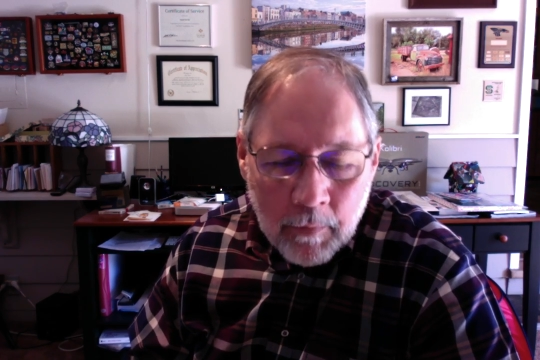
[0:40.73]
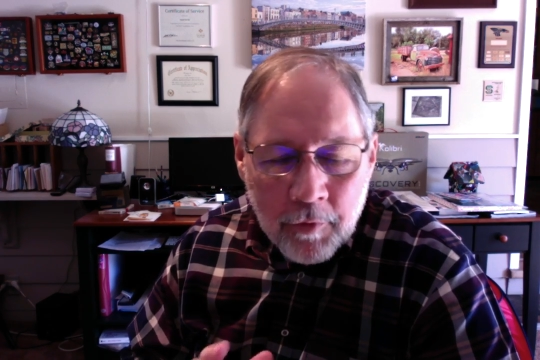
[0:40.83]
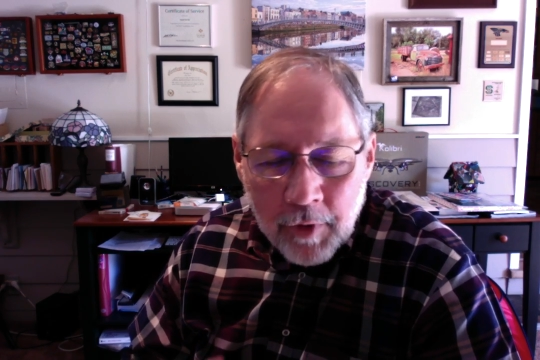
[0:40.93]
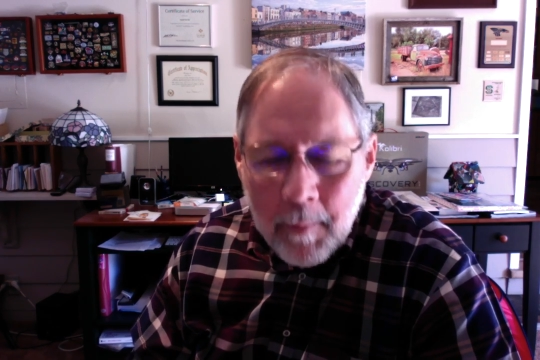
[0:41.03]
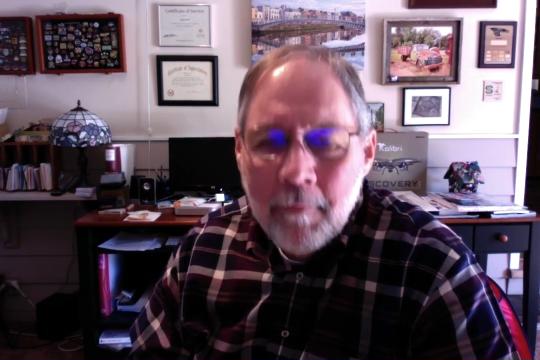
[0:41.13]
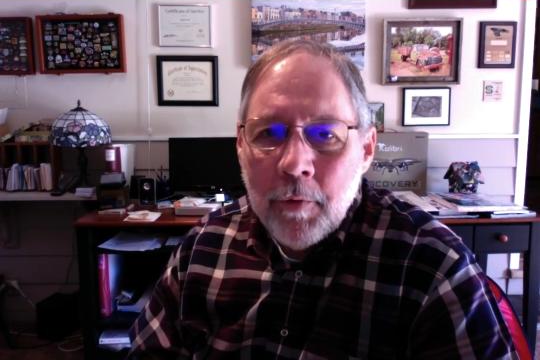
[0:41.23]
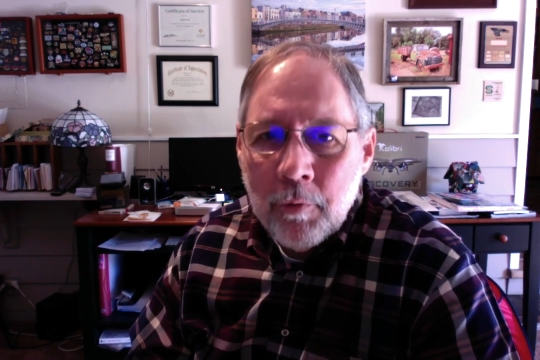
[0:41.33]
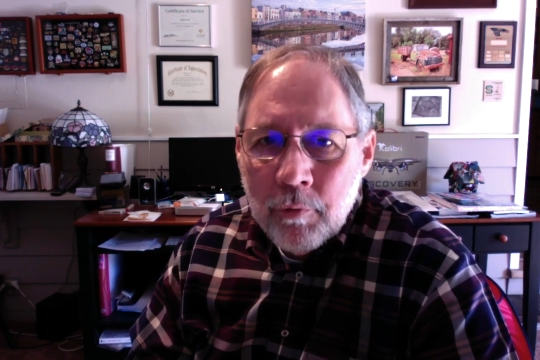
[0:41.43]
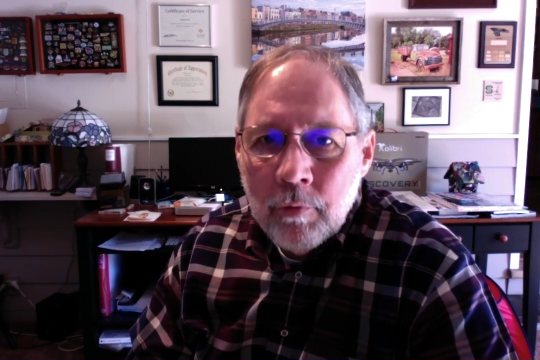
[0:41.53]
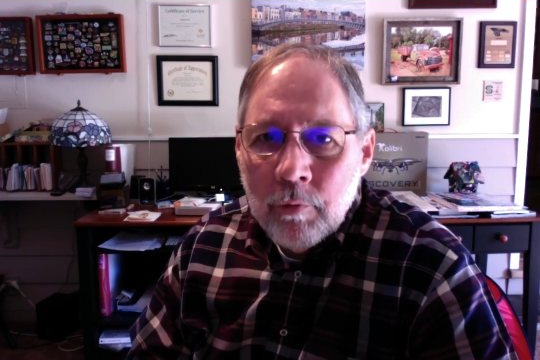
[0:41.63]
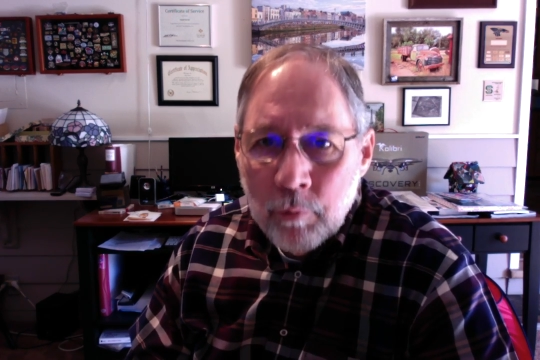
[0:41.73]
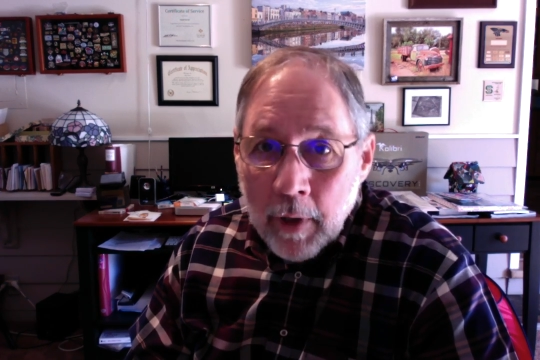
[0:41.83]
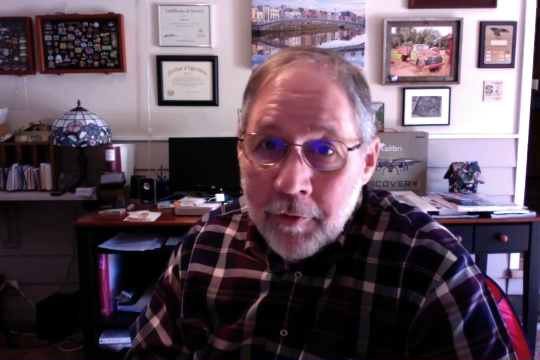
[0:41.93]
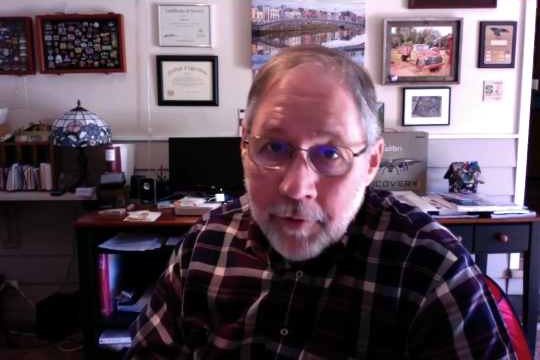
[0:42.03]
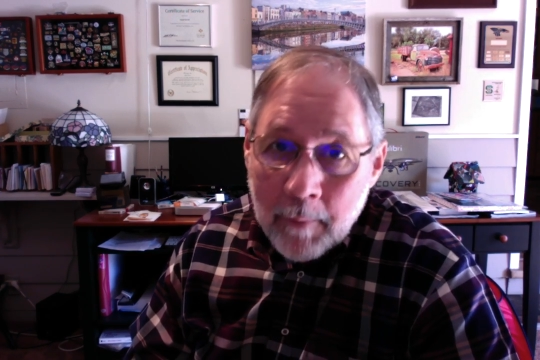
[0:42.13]
Some of you
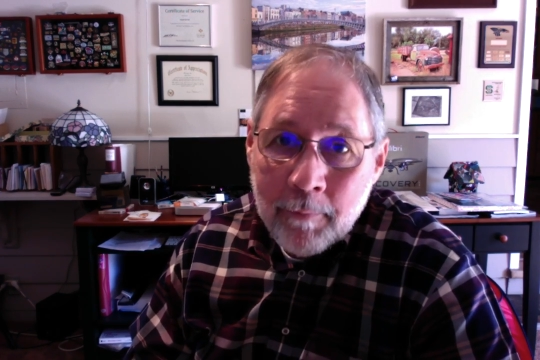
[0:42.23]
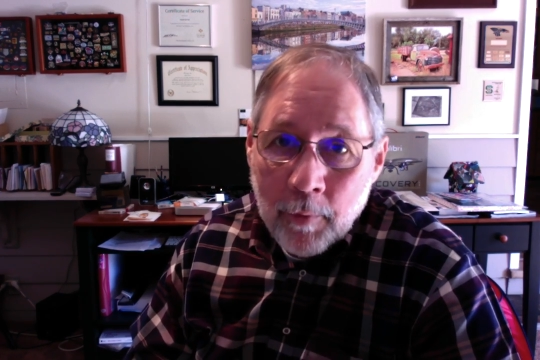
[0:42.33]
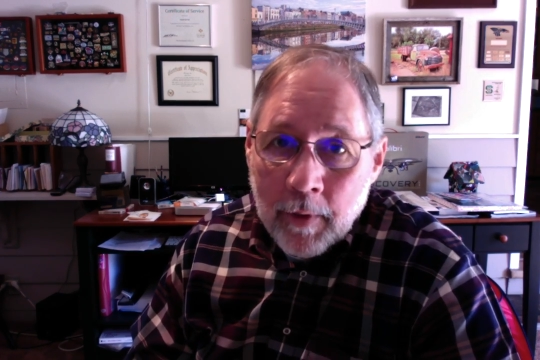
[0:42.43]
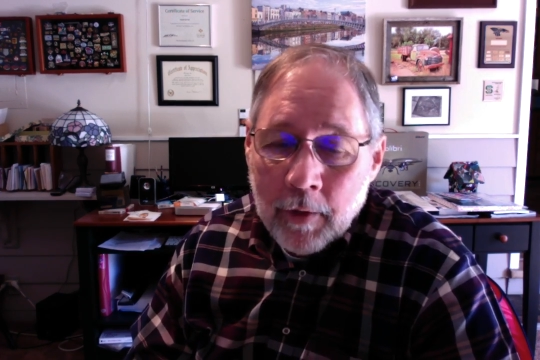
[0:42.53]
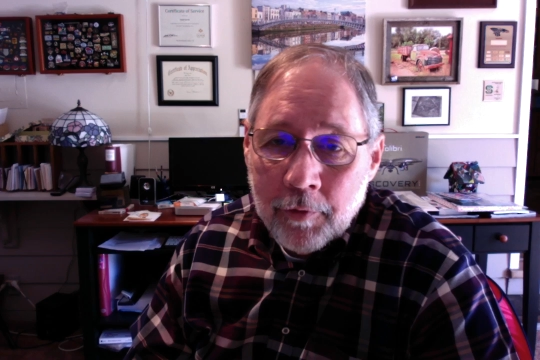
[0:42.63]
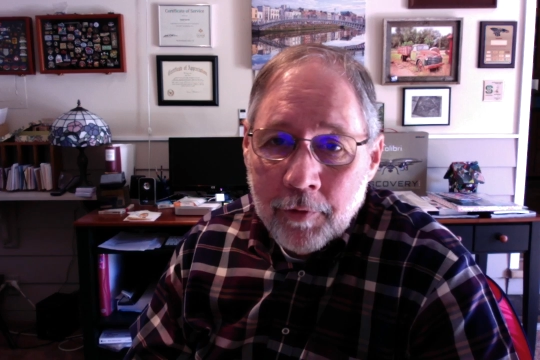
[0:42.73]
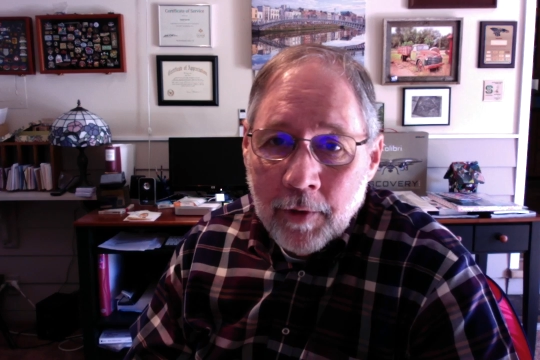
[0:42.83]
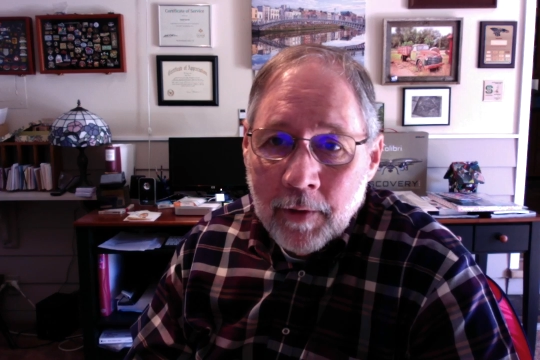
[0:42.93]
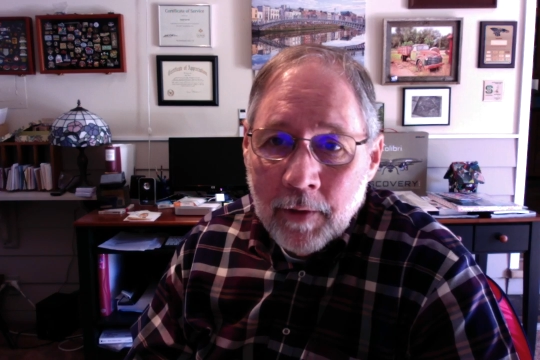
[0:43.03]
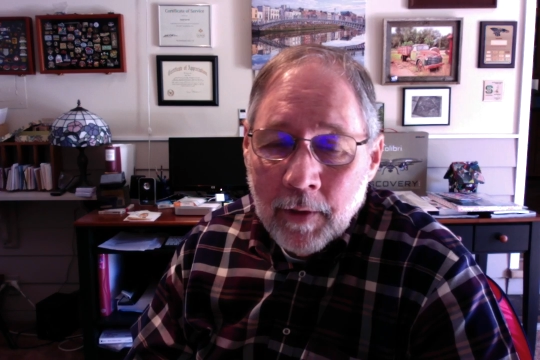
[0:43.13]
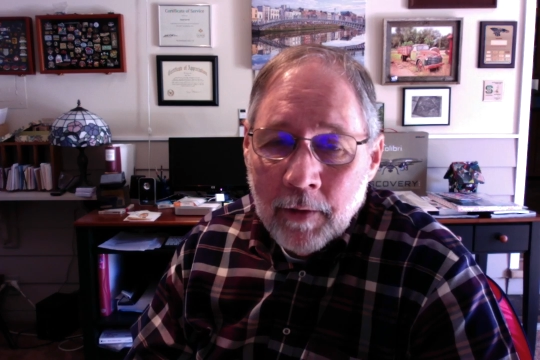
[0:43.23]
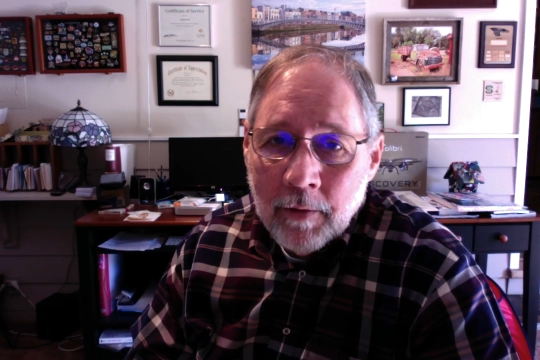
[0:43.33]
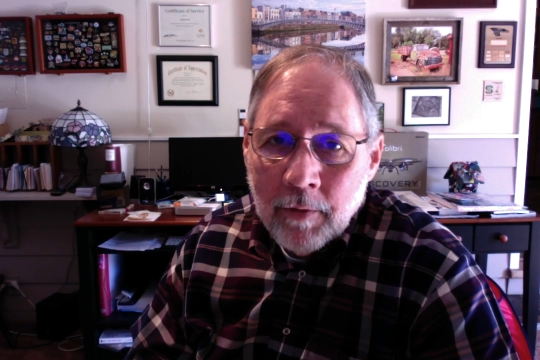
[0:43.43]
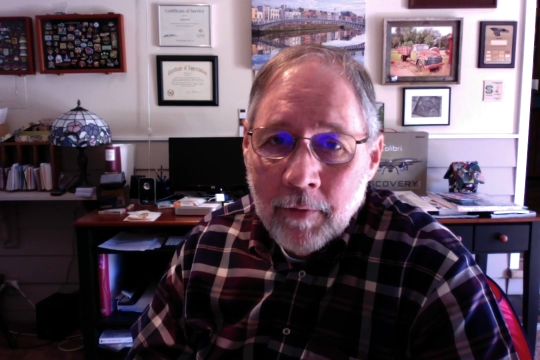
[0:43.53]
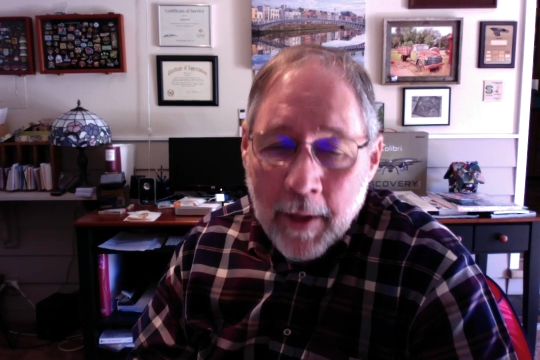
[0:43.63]
dressed up for this, and
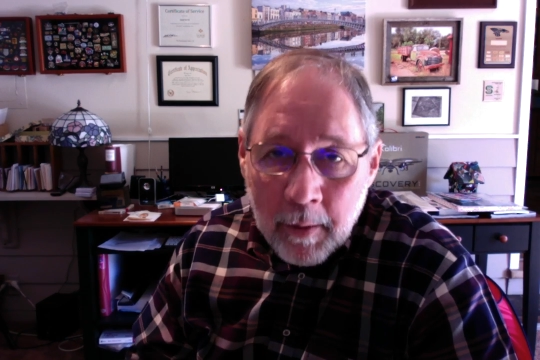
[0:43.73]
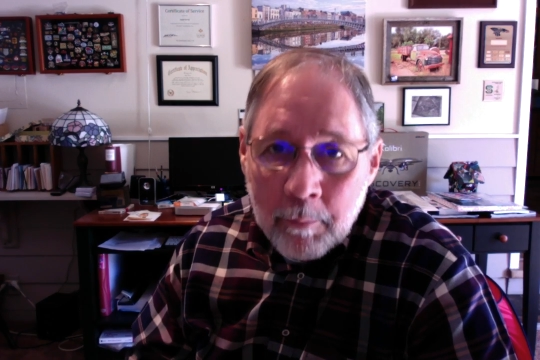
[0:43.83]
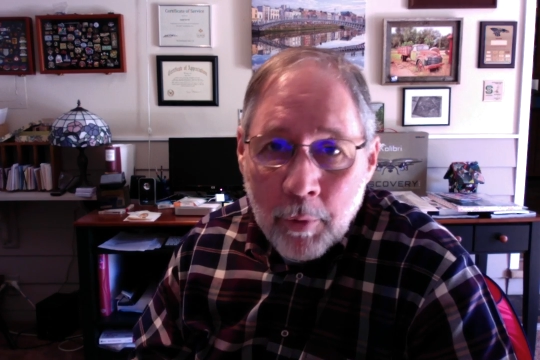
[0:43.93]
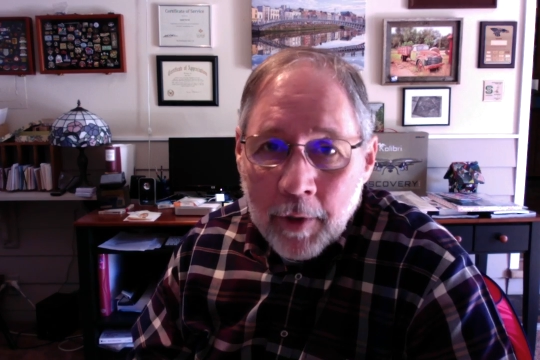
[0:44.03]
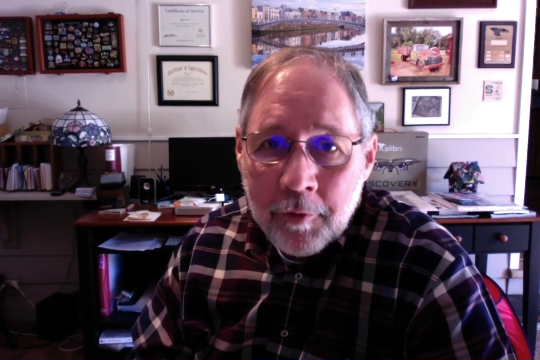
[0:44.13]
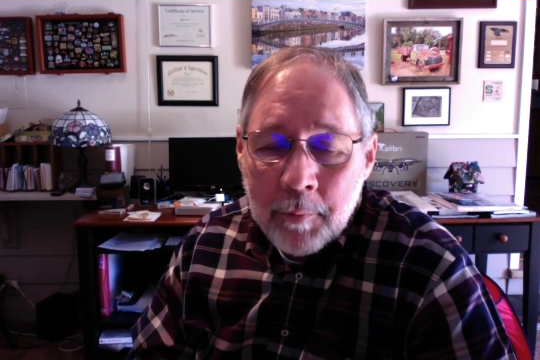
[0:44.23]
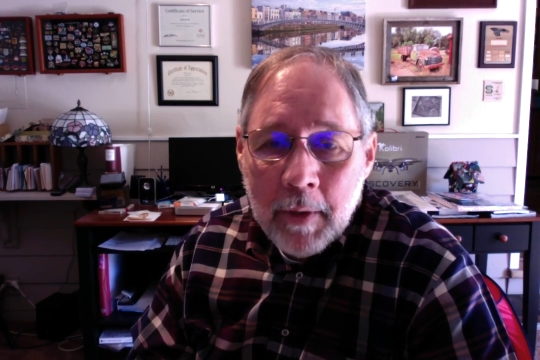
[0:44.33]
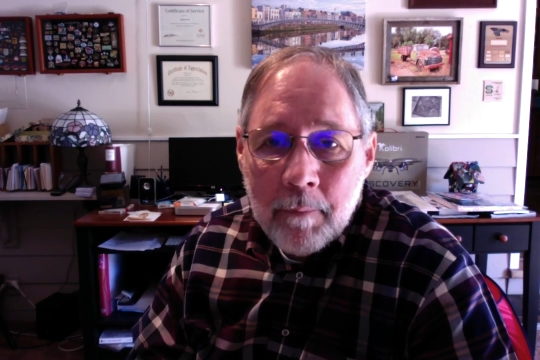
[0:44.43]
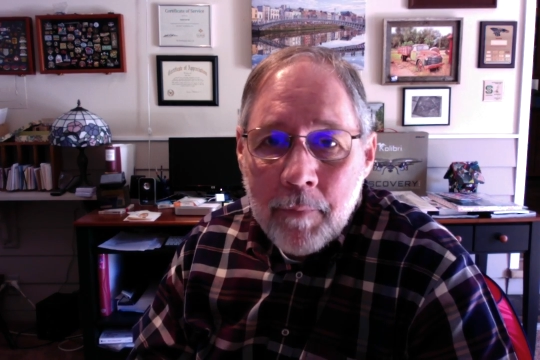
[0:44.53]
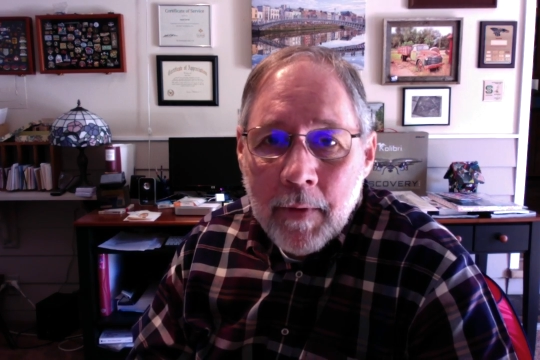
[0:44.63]
that impressed me.